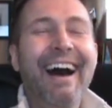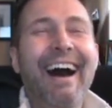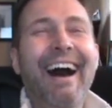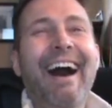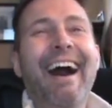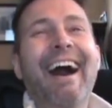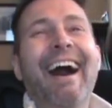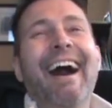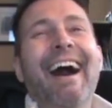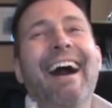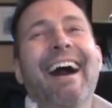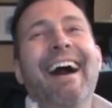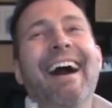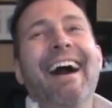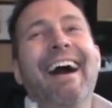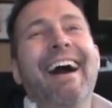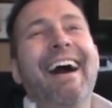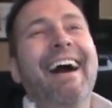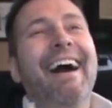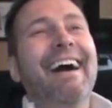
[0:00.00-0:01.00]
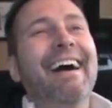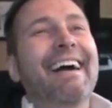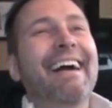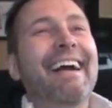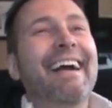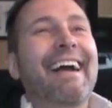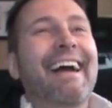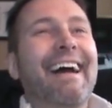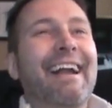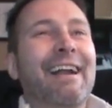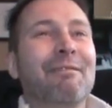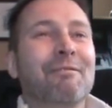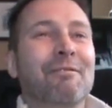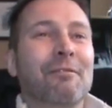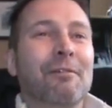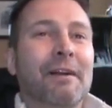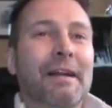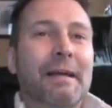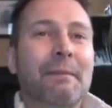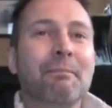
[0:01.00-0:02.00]
Oh, God,
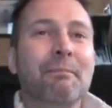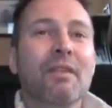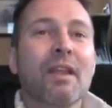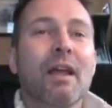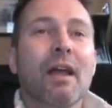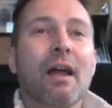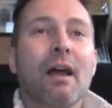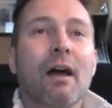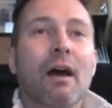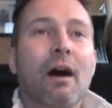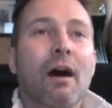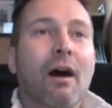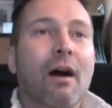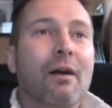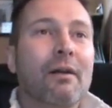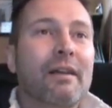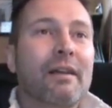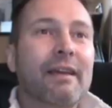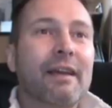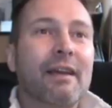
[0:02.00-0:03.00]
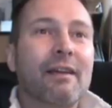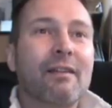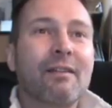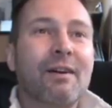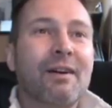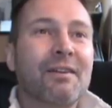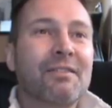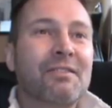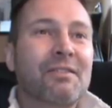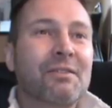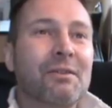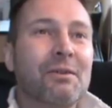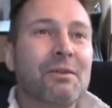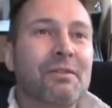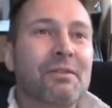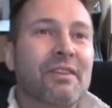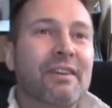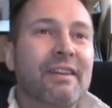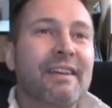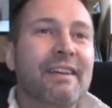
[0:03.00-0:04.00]
I'm funny. Okay, law
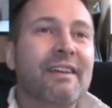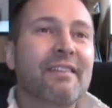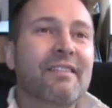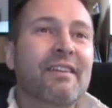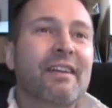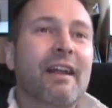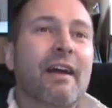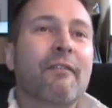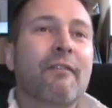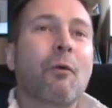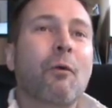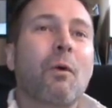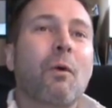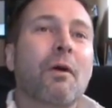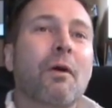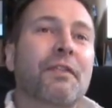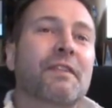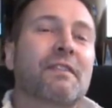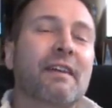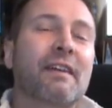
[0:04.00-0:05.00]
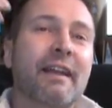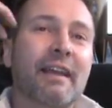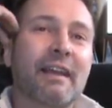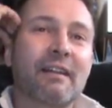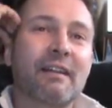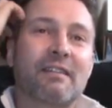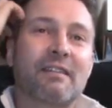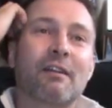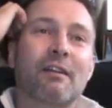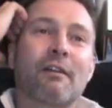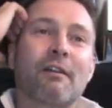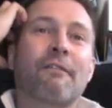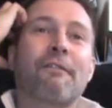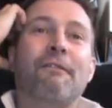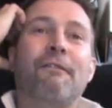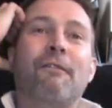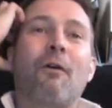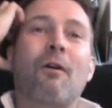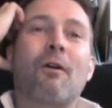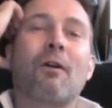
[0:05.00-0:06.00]
school. Is it ever worth attending a Tier
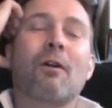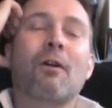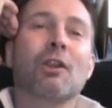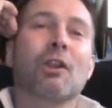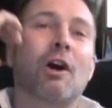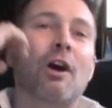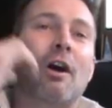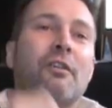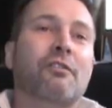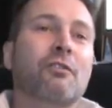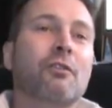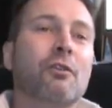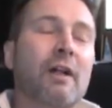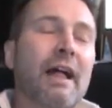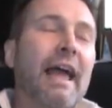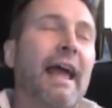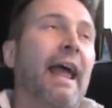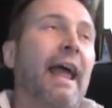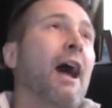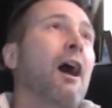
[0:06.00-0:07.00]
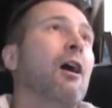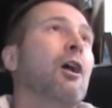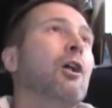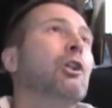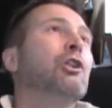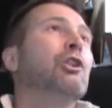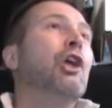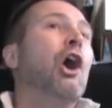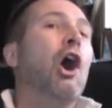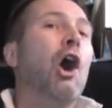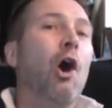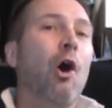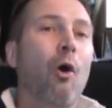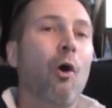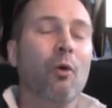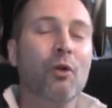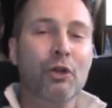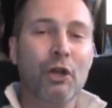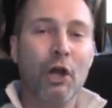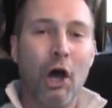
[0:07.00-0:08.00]
4 law school? Hell
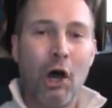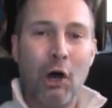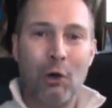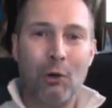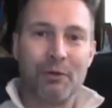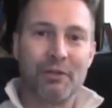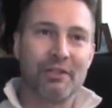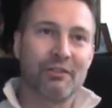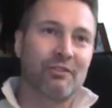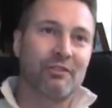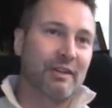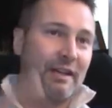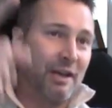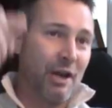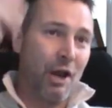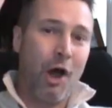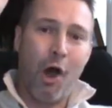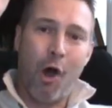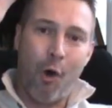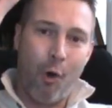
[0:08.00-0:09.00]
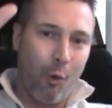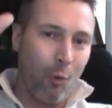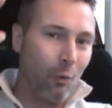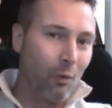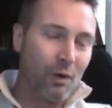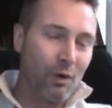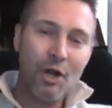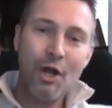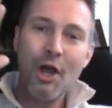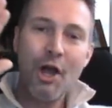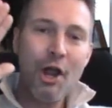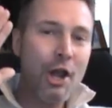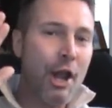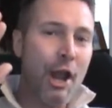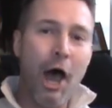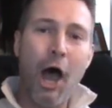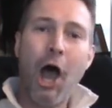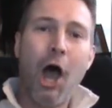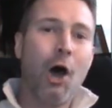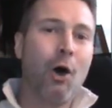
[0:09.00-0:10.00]
no. No, did you? No.
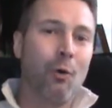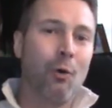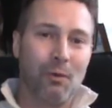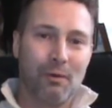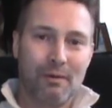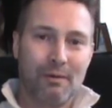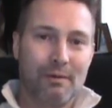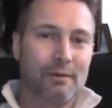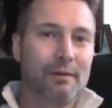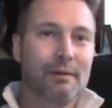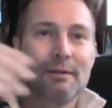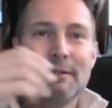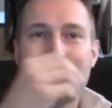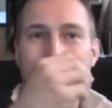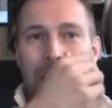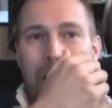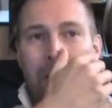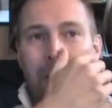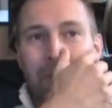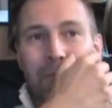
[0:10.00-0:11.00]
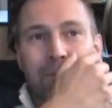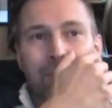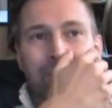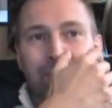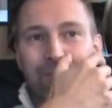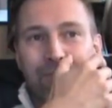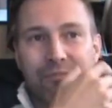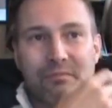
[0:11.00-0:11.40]
No. Don't.